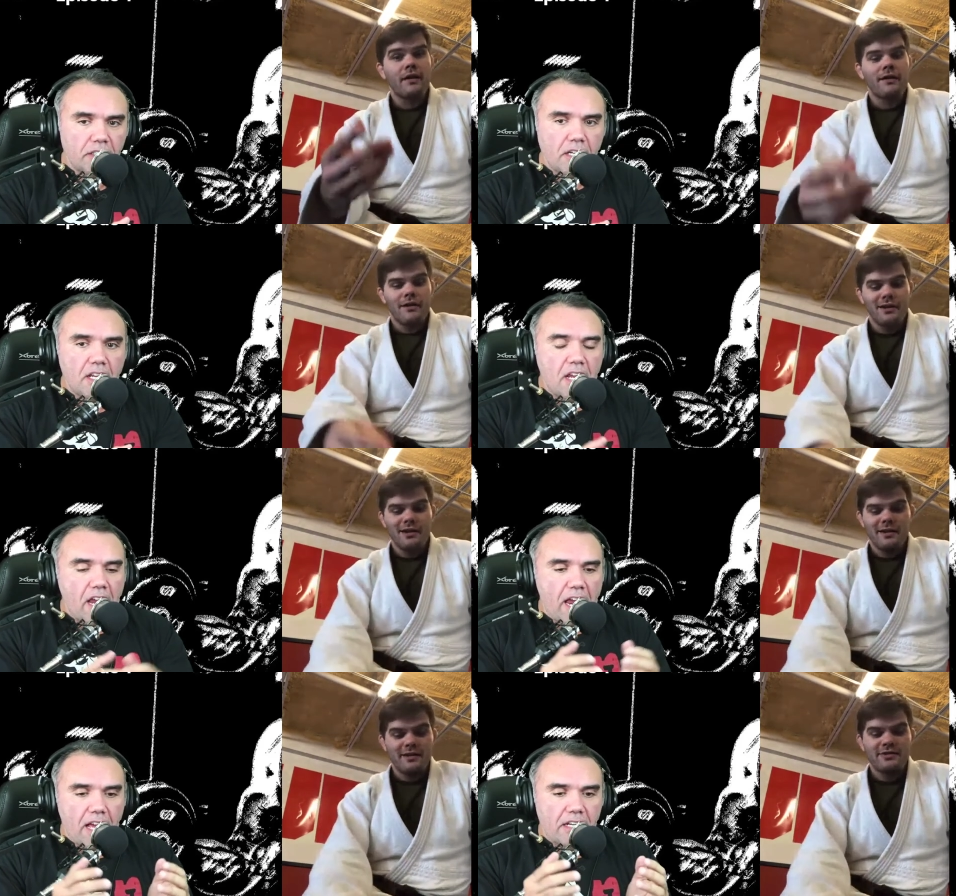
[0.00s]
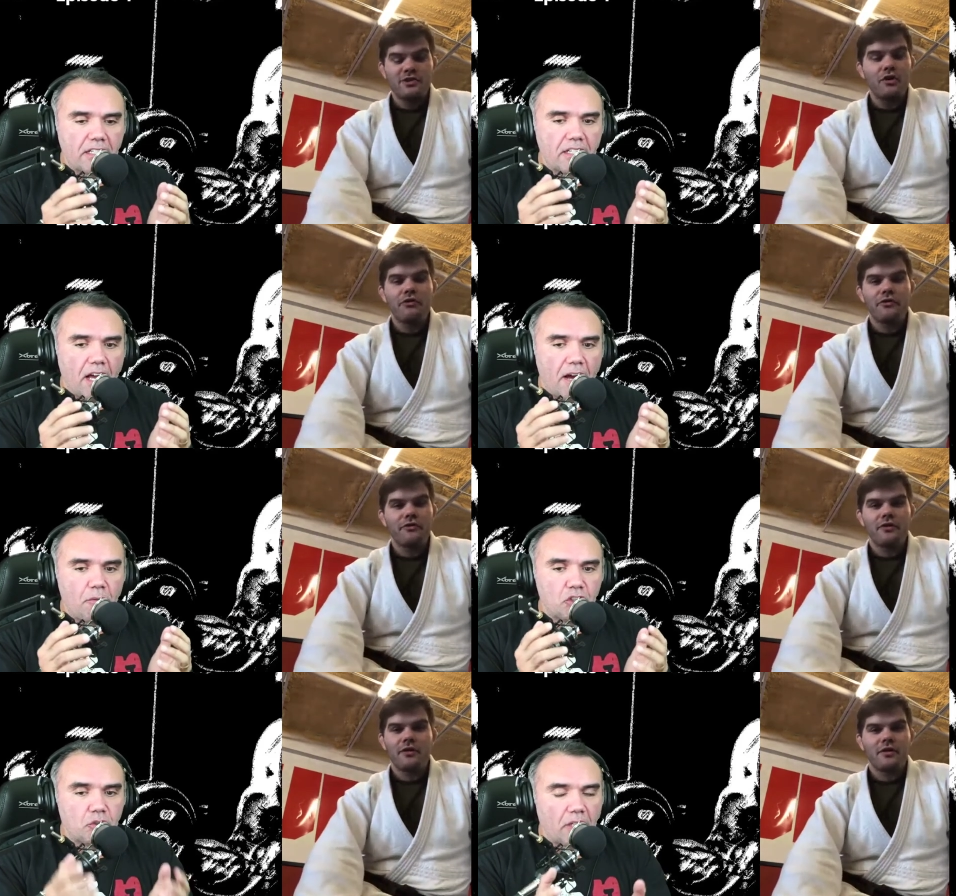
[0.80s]
Speaker 1: and so, I was
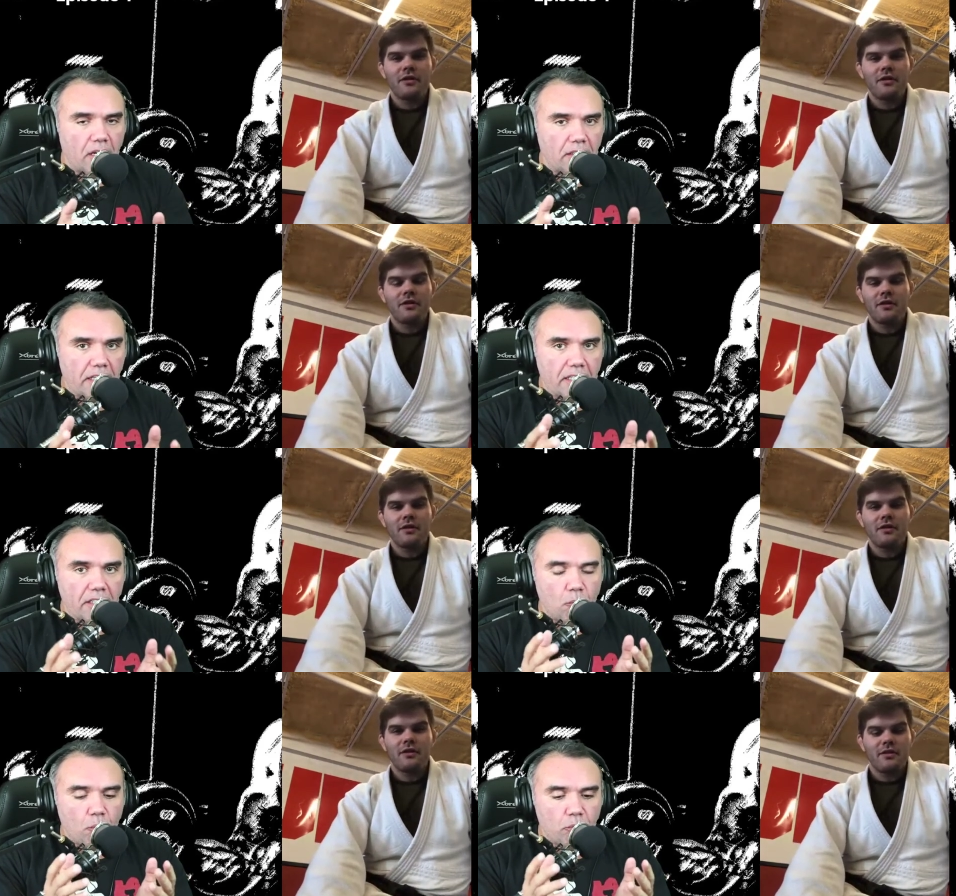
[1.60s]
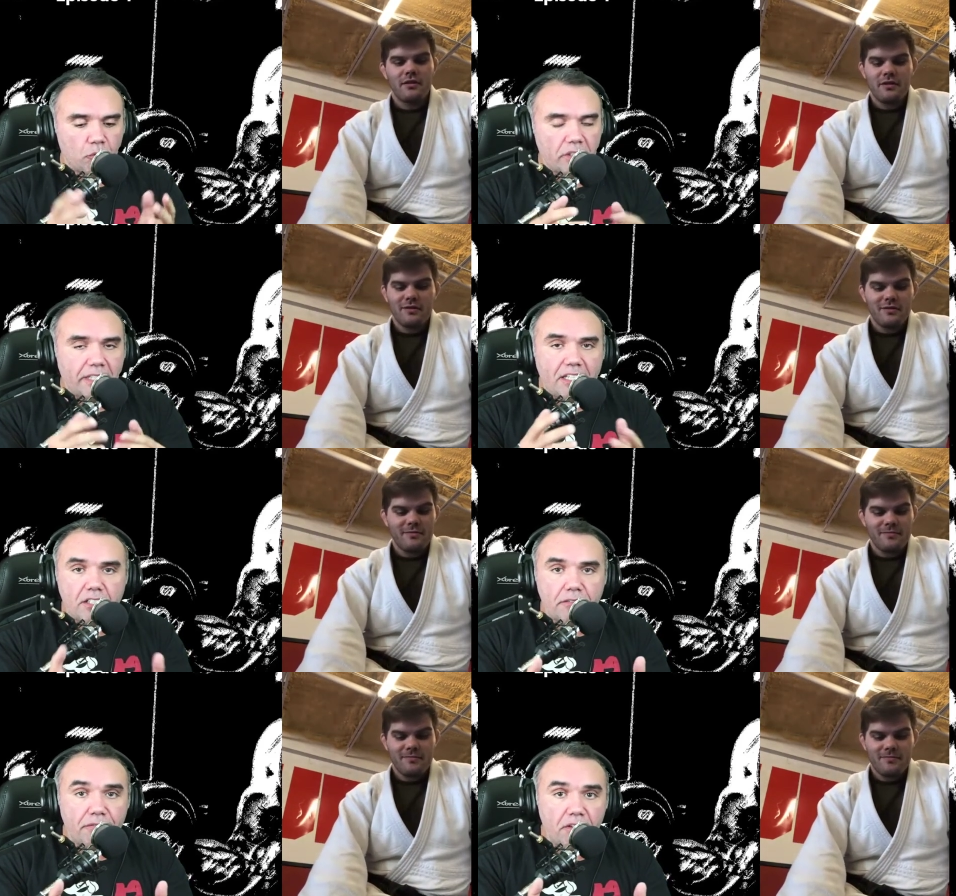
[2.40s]
uh, during the
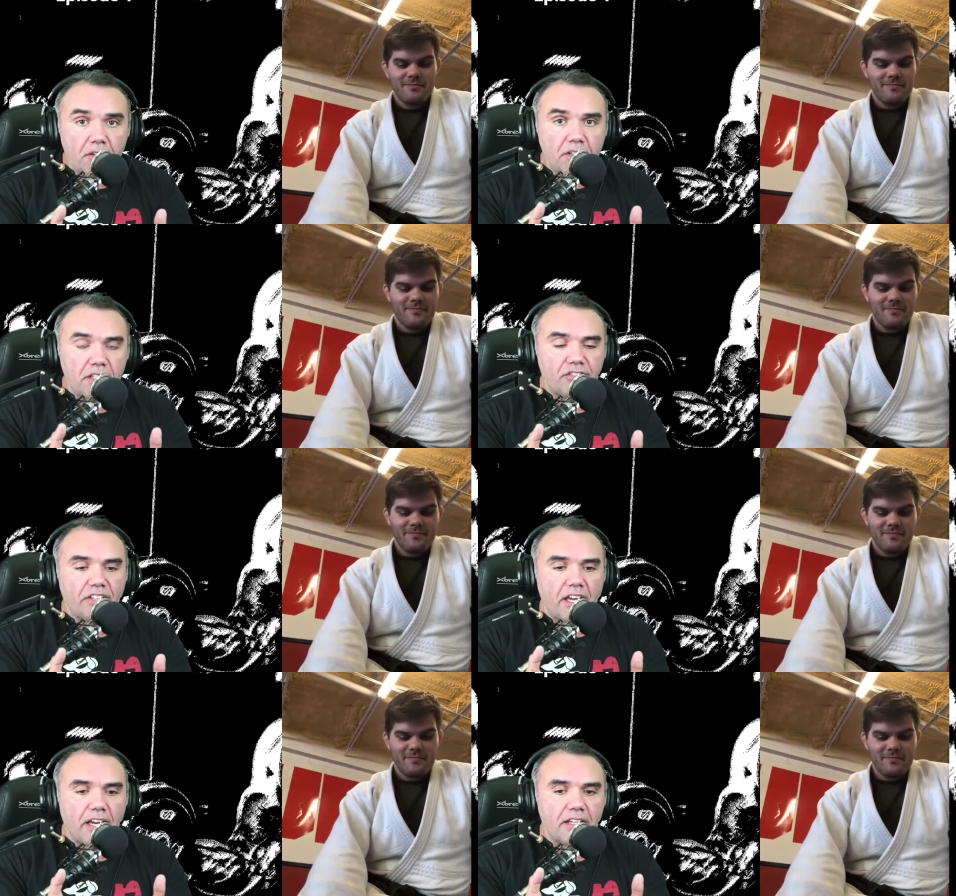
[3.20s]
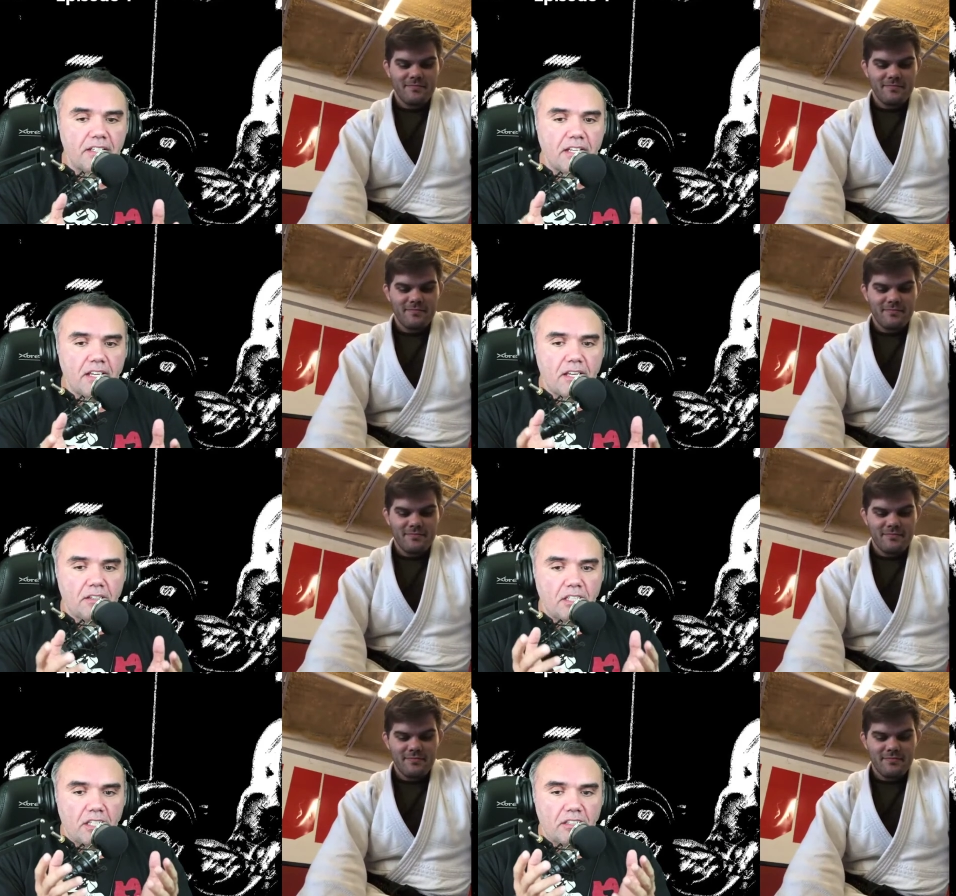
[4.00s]
interview he said the,
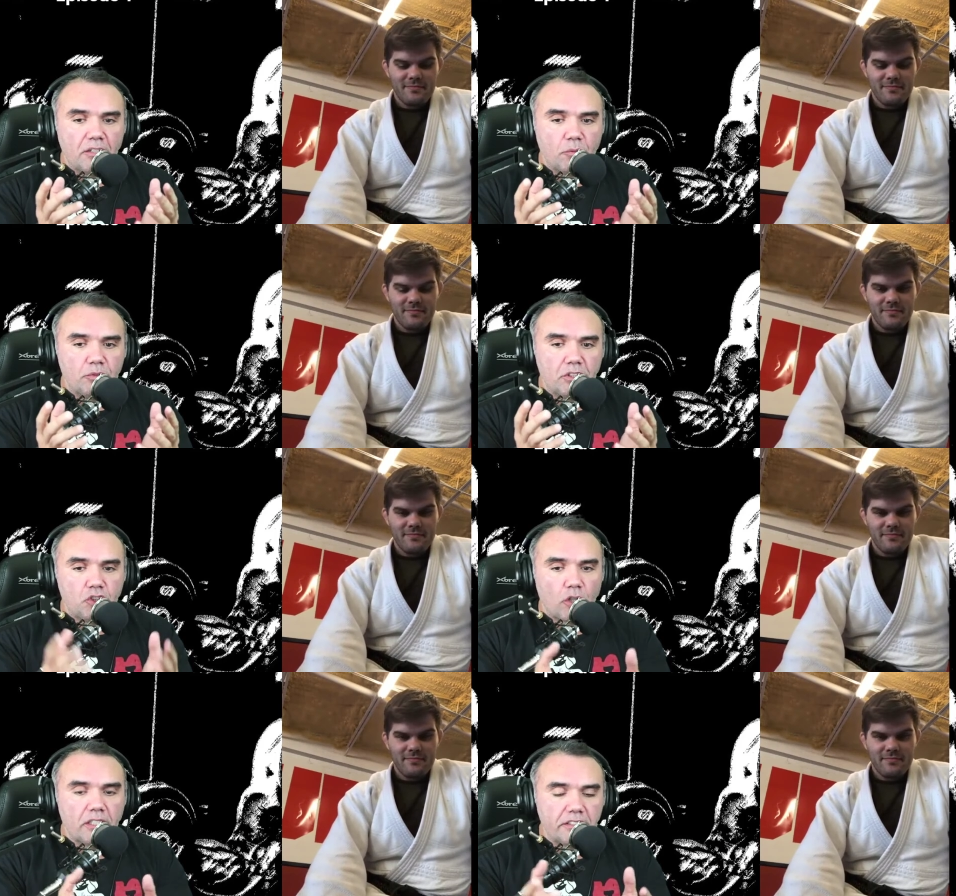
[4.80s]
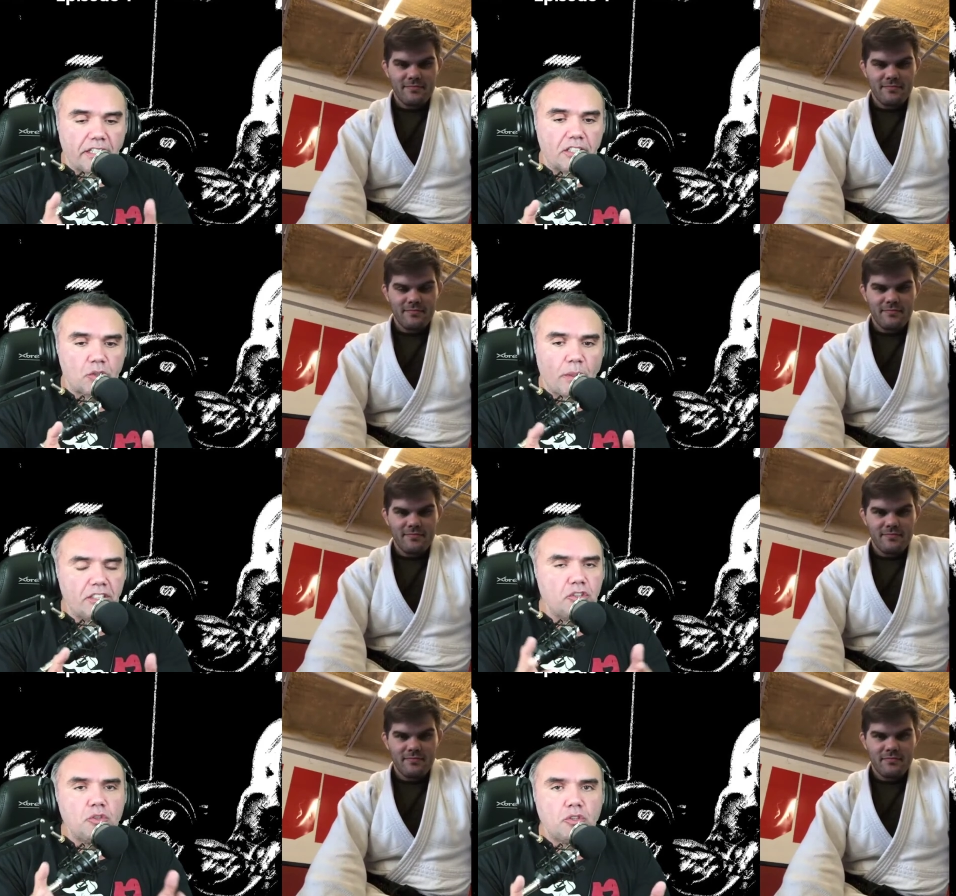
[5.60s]
the, the journalist asked, "What did you
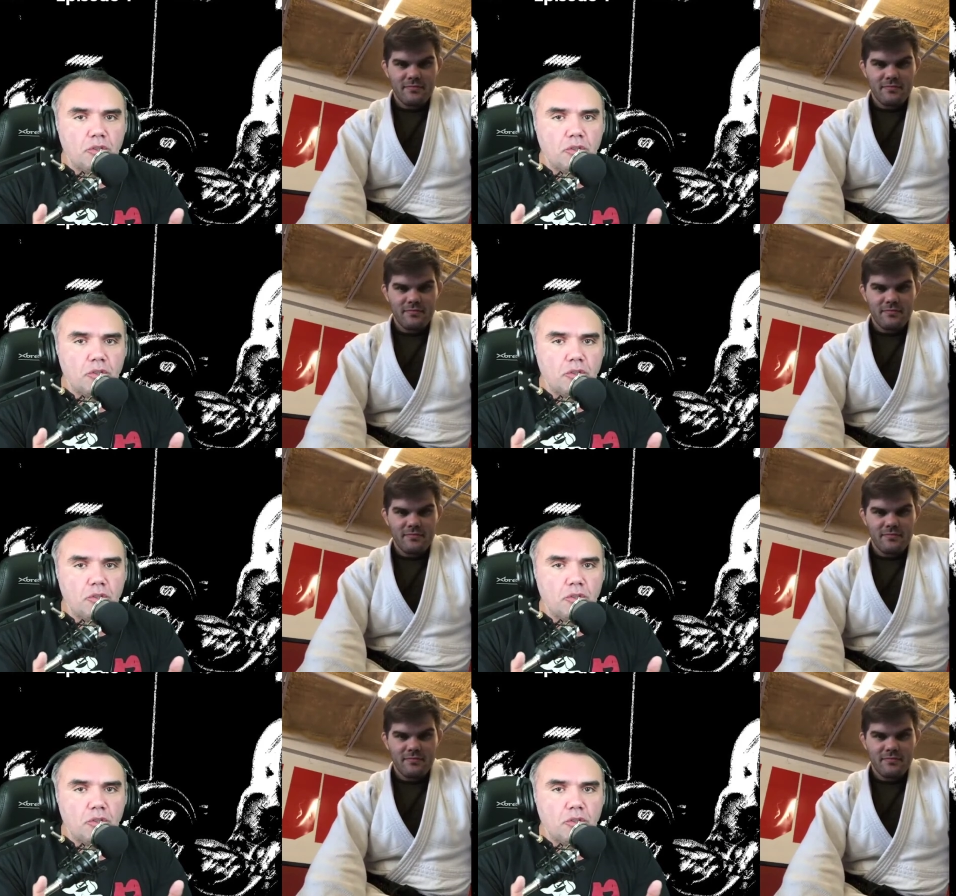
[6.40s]
do to